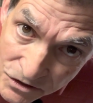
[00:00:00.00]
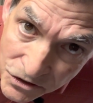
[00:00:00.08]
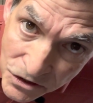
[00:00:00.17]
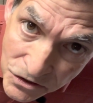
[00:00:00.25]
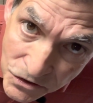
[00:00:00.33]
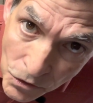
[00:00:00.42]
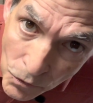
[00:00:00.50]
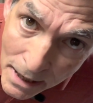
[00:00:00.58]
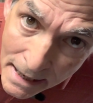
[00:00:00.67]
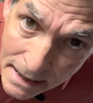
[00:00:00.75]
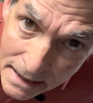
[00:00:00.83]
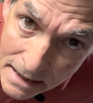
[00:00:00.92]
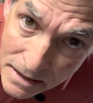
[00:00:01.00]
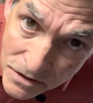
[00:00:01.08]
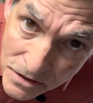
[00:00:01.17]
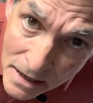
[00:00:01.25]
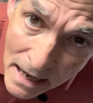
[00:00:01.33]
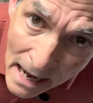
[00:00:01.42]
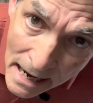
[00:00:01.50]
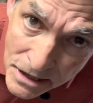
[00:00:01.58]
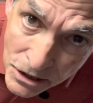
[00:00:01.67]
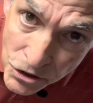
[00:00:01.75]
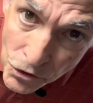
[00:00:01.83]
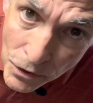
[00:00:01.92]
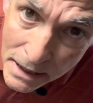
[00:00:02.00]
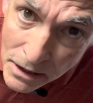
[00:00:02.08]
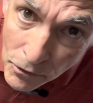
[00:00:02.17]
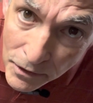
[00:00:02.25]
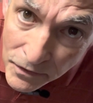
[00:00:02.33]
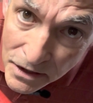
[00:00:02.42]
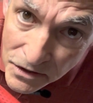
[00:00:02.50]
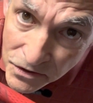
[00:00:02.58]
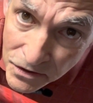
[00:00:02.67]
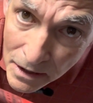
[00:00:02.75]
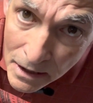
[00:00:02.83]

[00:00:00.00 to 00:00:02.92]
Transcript: just the way it is. And you're doing it with this